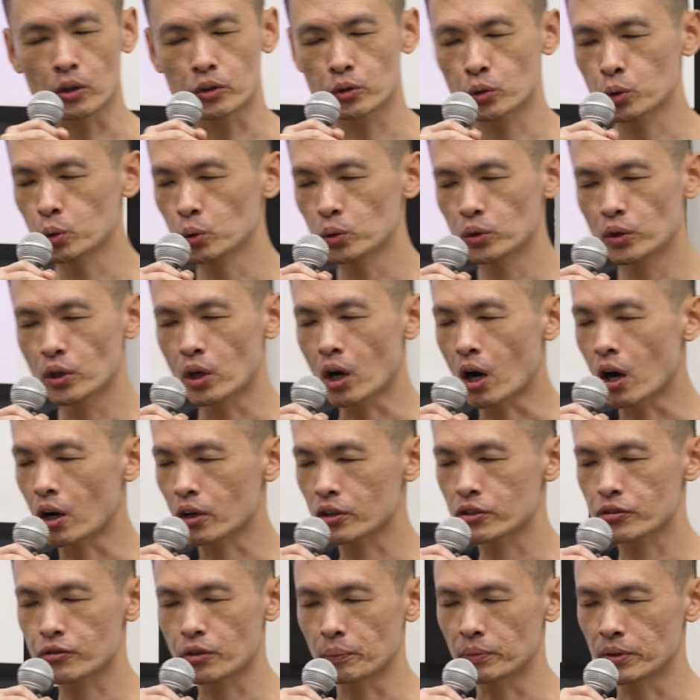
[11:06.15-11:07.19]
two
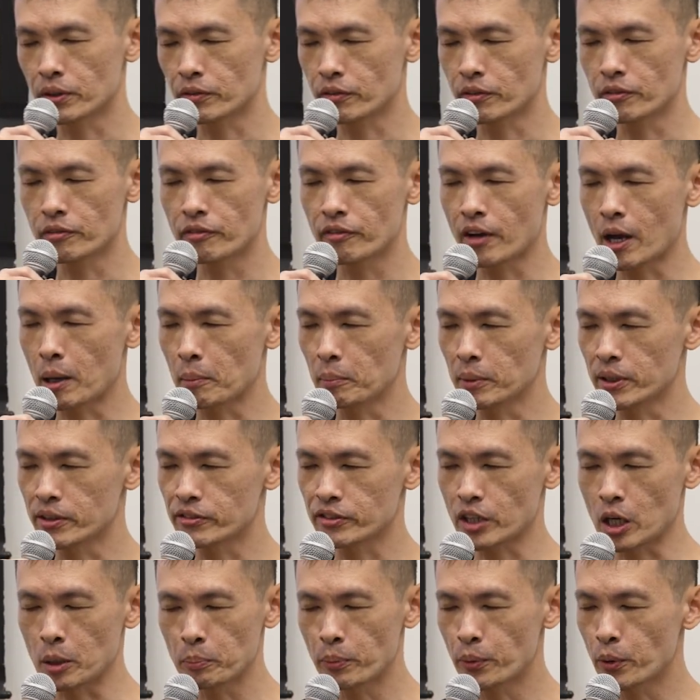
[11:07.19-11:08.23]
dogs from different families
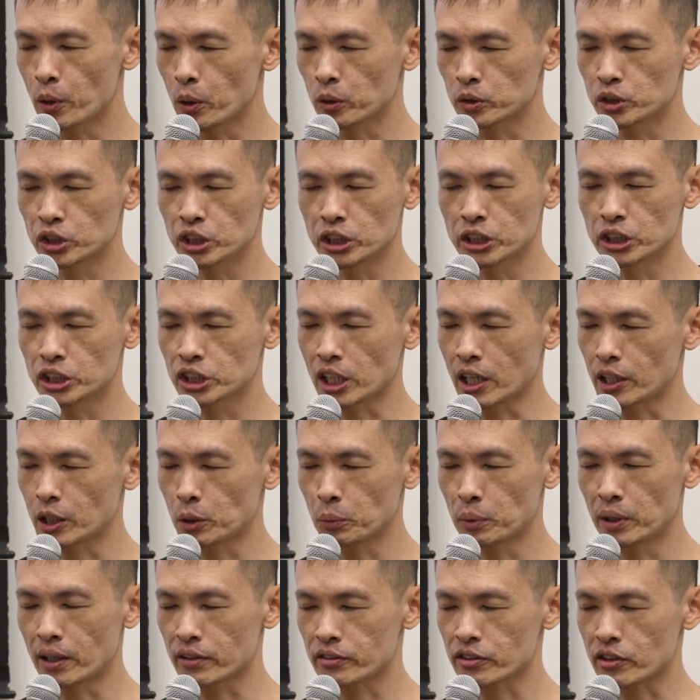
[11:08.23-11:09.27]
approach each other
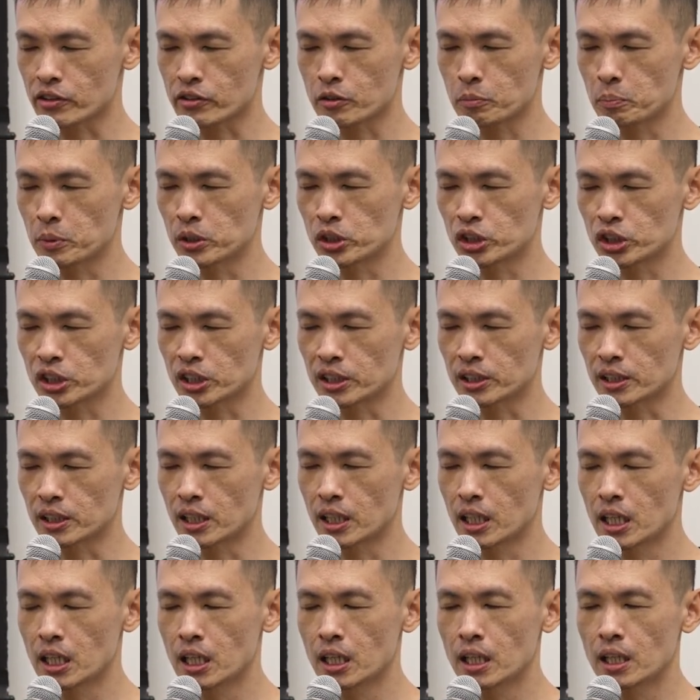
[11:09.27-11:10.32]
without suspicion,
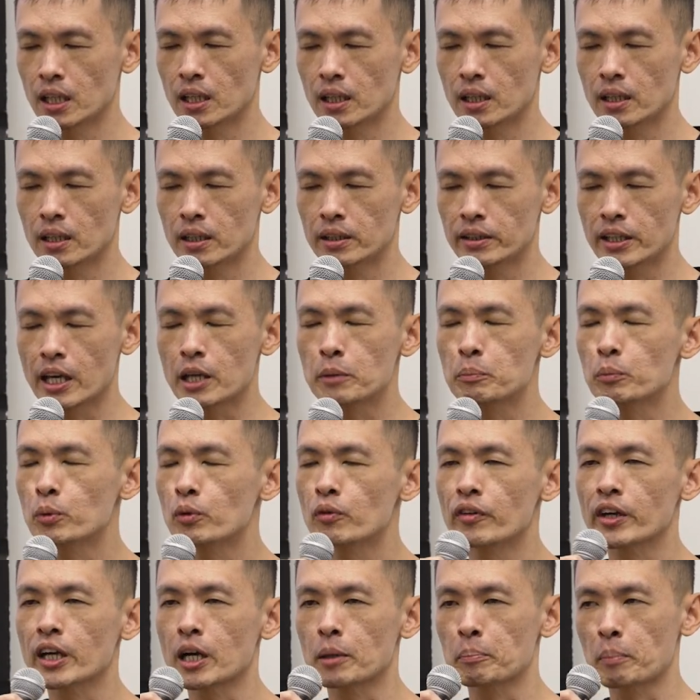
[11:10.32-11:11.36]
then
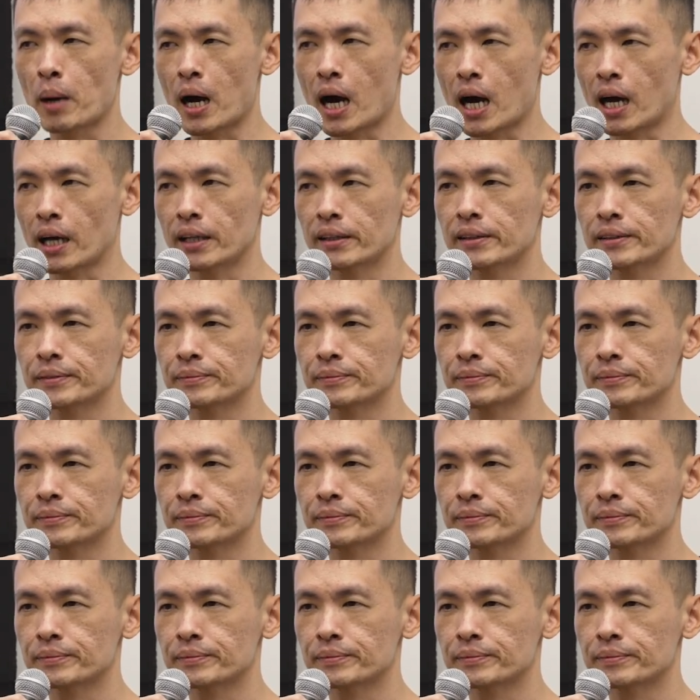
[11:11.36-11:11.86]
moving apart?